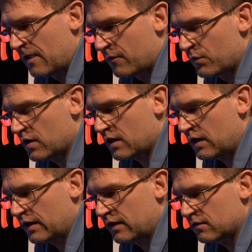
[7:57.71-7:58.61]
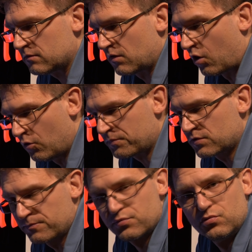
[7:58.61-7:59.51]
where I hope
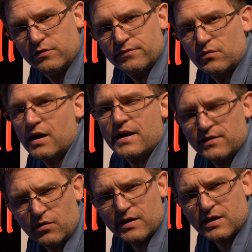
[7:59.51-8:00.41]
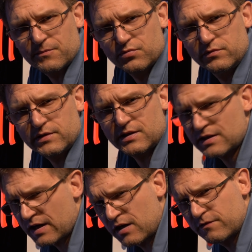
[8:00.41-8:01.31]
to prove, or I know I can prove it, that
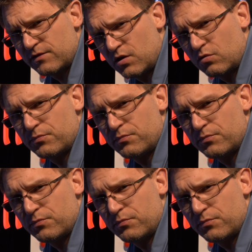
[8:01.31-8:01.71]
I have no